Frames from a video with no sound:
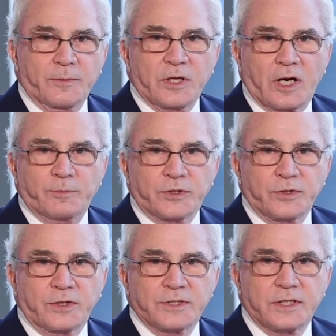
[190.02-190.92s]
be
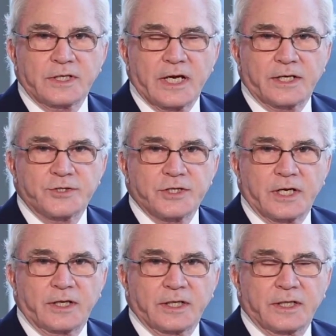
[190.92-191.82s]
opportunities in the energy
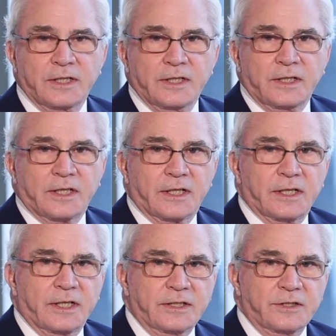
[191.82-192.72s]
area.
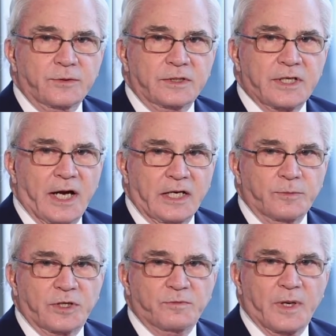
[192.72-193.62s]
I did do a tiny
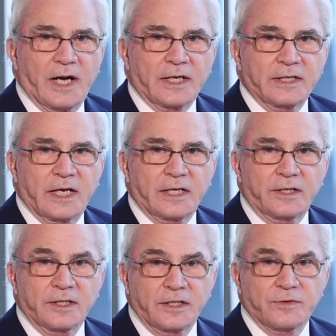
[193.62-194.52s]
bit of buying in that
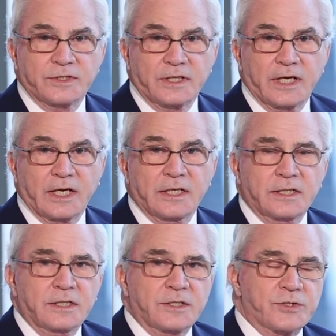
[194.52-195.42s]
area even today.
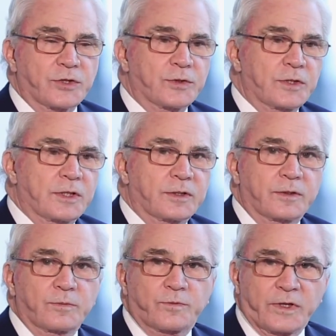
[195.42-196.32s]
So
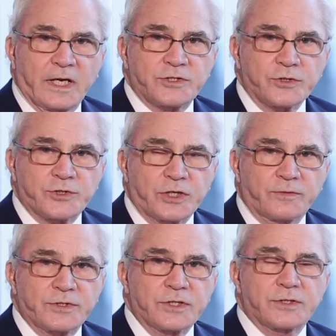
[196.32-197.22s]
financial
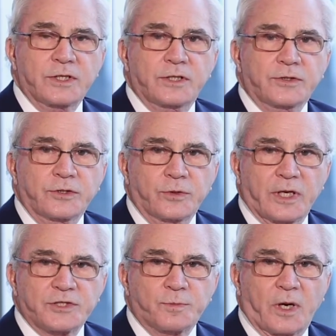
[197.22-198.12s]
services,
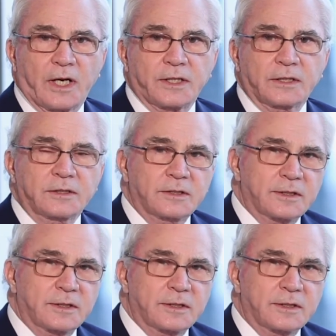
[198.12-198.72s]
U.S. market,